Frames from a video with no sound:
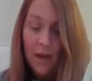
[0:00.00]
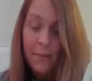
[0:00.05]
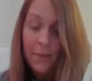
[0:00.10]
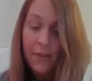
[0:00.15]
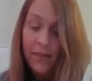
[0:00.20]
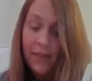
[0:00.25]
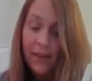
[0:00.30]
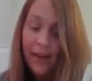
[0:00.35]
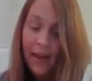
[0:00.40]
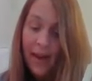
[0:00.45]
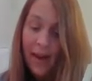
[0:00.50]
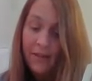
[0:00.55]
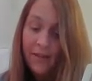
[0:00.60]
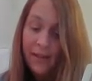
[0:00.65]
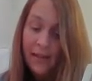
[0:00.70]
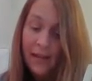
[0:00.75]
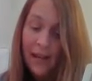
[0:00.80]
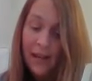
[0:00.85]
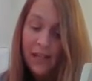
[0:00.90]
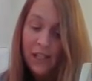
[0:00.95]
but the
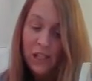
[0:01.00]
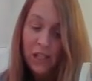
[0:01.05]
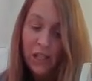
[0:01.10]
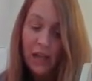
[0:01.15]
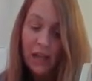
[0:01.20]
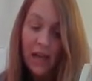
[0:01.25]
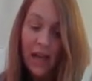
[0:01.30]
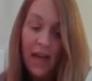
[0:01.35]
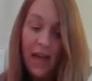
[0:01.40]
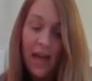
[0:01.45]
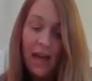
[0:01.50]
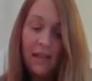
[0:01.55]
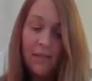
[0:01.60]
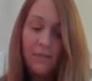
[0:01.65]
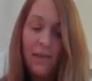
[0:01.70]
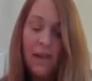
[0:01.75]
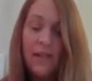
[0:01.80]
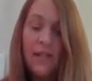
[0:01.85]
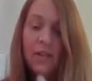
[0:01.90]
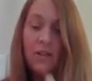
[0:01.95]
calculation had
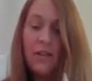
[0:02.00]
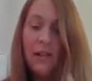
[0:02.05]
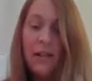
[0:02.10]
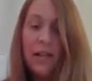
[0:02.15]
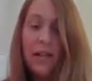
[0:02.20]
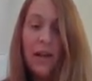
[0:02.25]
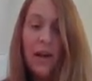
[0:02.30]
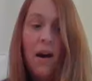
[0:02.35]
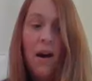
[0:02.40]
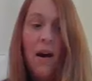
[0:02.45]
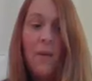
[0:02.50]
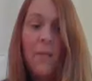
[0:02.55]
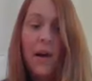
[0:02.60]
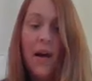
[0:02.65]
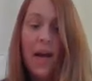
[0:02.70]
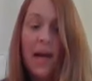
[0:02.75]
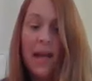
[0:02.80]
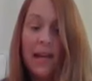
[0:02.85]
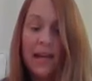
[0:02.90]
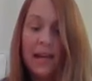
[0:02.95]
made her a little calmer
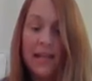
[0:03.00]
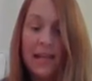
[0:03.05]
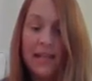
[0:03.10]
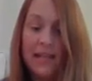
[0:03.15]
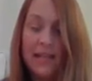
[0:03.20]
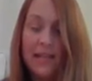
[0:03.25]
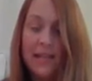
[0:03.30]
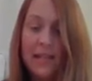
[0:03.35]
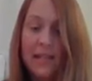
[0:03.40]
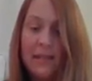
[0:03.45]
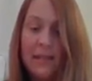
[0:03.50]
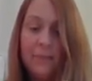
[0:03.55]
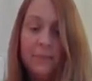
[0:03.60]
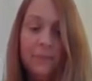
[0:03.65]
at least.